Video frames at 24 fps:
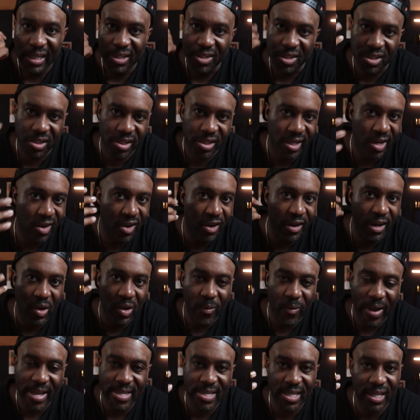Just sit on it,
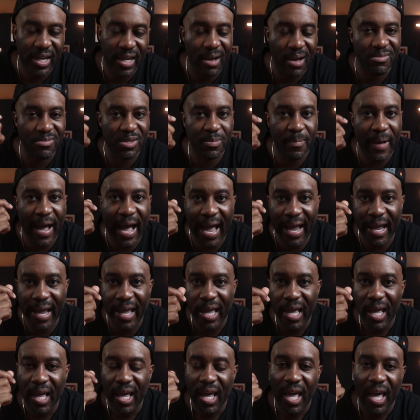wait till it comes back,
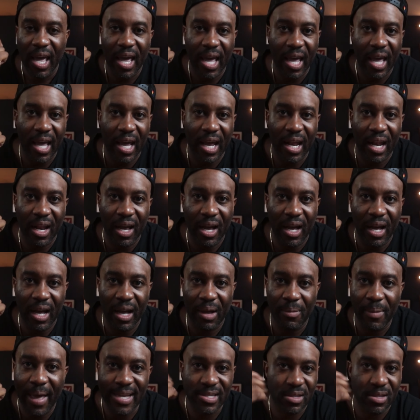and
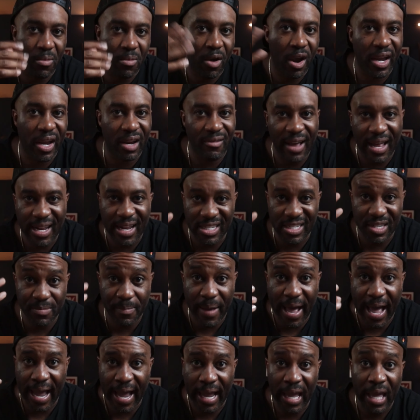as the market rallies
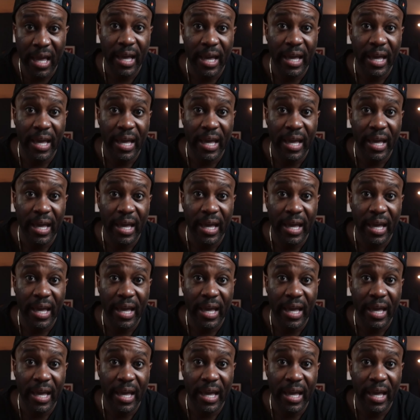back,